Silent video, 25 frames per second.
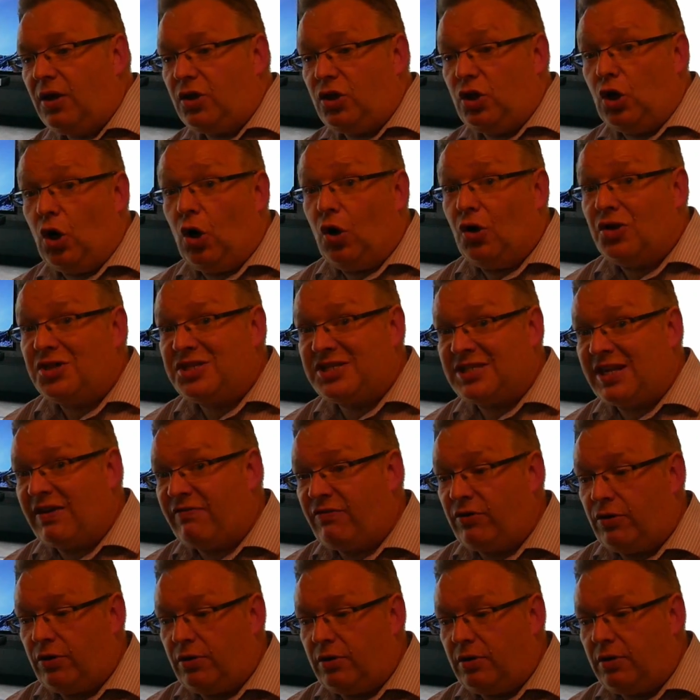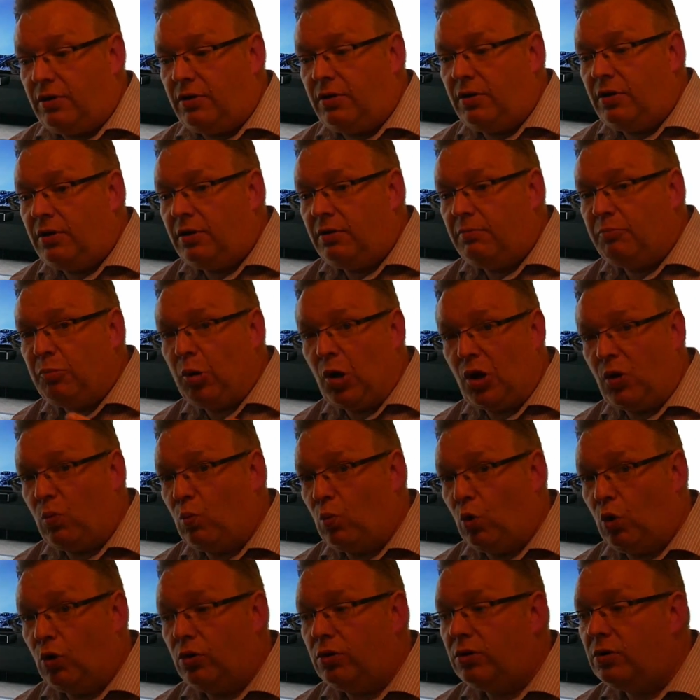your 7.1,
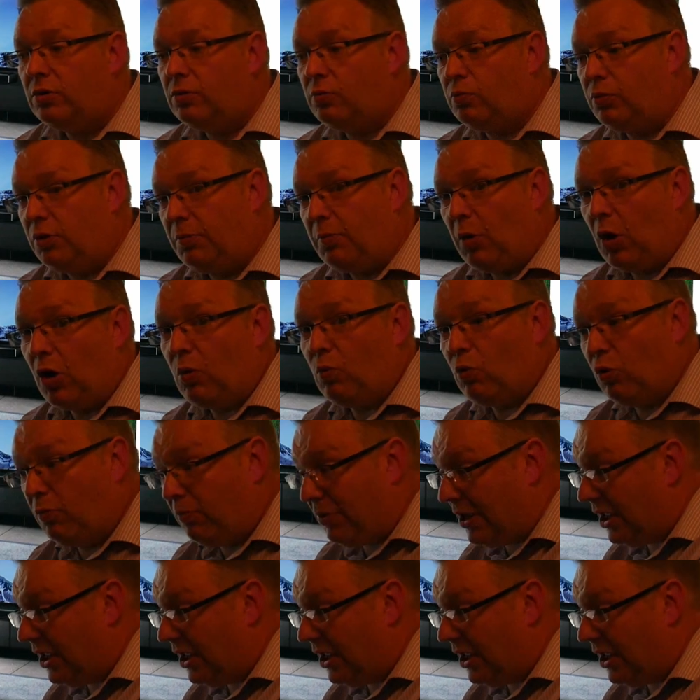3.1